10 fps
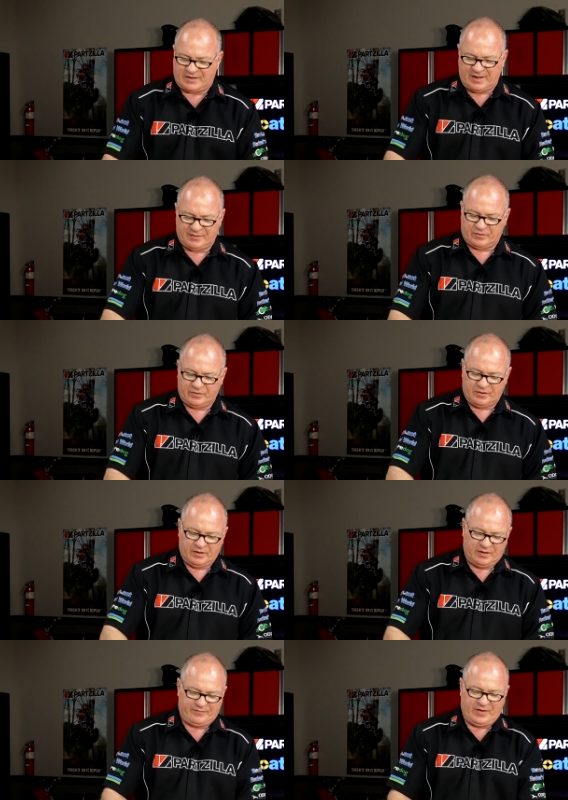together,
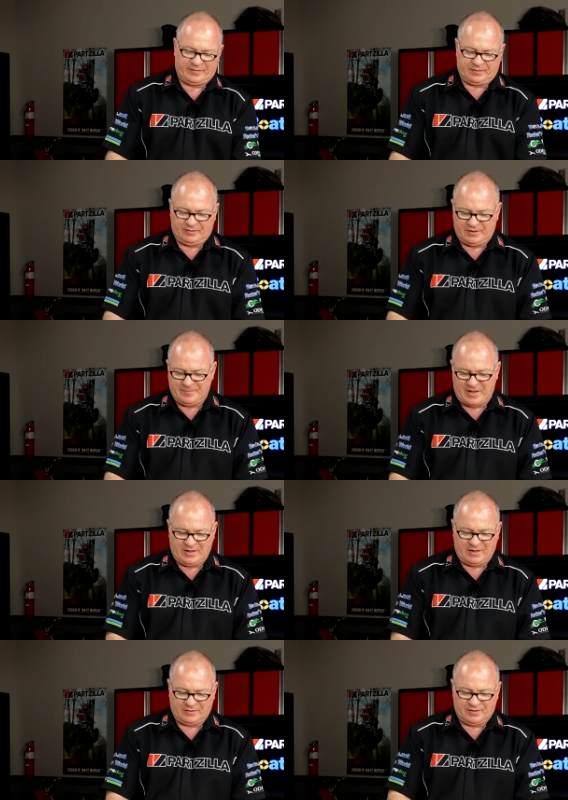effectively
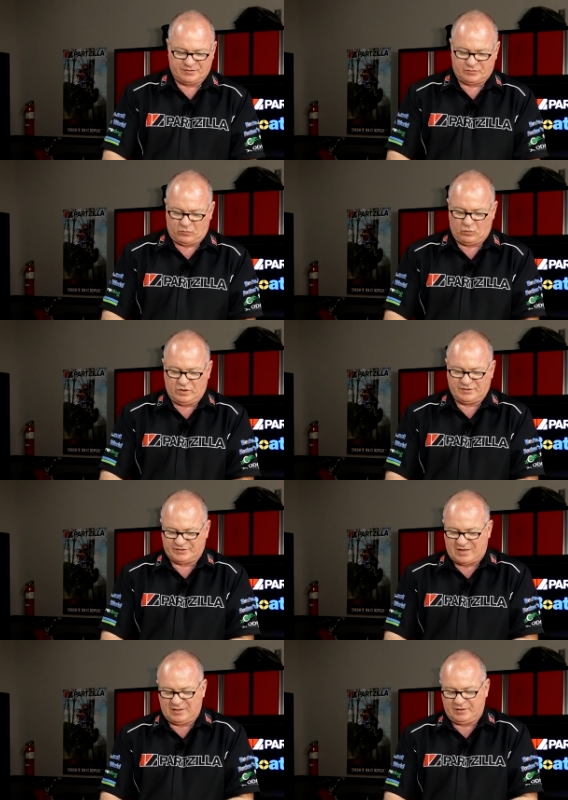making this one
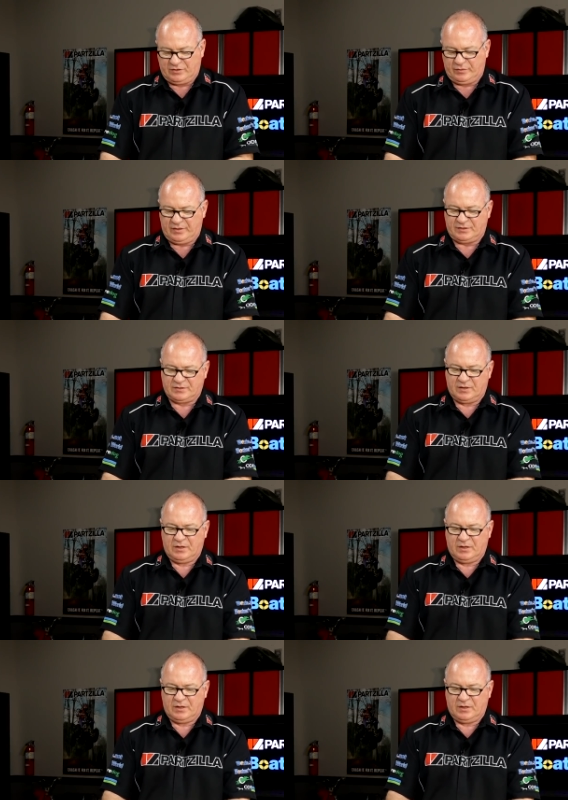solid unit